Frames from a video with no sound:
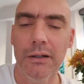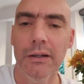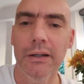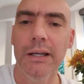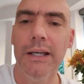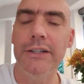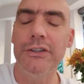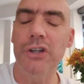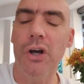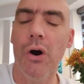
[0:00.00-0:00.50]

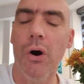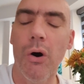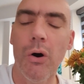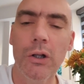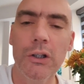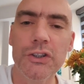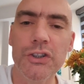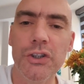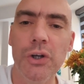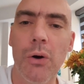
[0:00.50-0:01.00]
It's
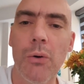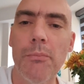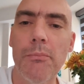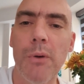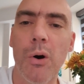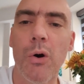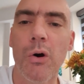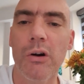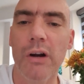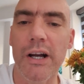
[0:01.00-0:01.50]
also
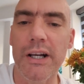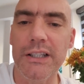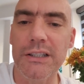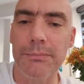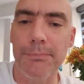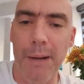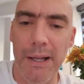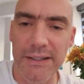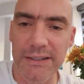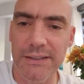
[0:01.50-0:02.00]
more
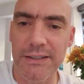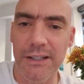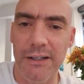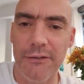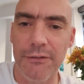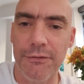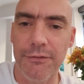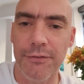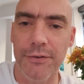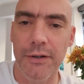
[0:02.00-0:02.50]

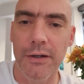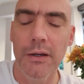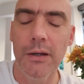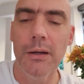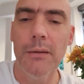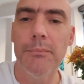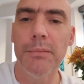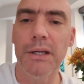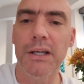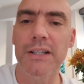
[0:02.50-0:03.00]
expensive
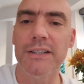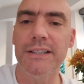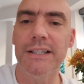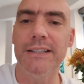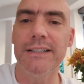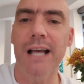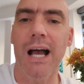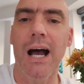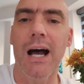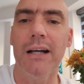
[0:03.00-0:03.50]
because it's
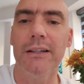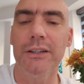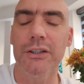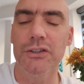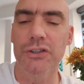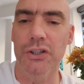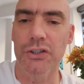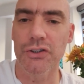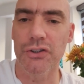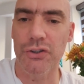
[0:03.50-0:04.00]
harder
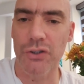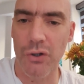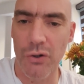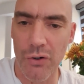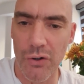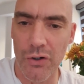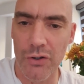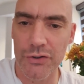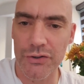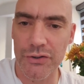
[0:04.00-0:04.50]
to
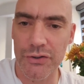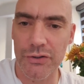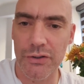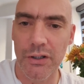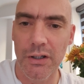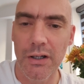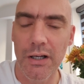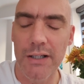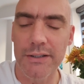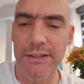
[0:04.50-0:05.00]
source
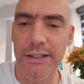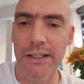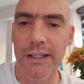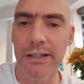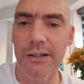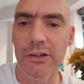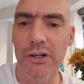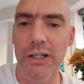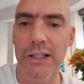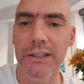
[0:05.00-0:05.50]
as an
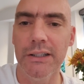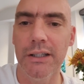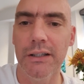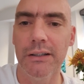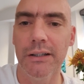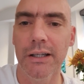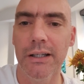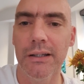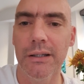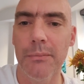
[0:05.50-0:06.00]
ingredient
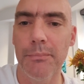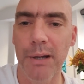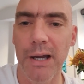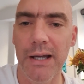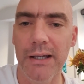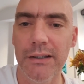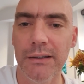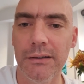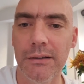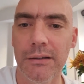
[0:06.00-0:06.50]
in the
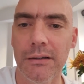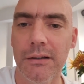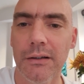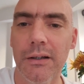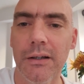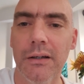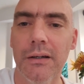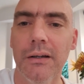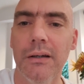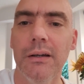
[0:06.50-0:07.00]
paint.
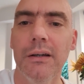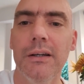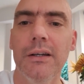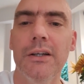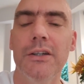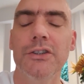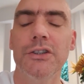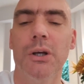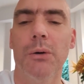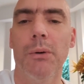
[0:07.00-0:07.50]

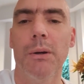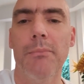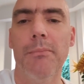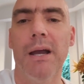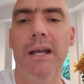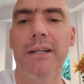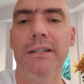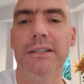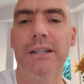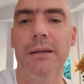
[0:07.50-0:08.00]
So it
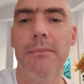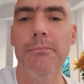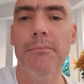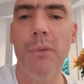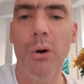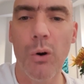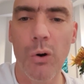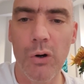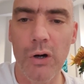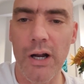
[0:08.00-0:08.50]
makes it
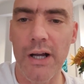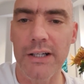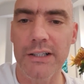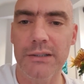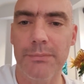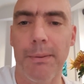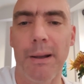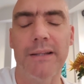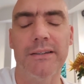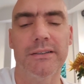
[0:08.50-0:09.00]
more
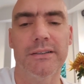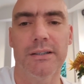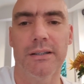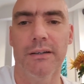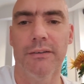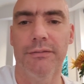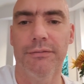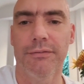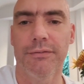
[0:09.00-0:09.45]
expensive.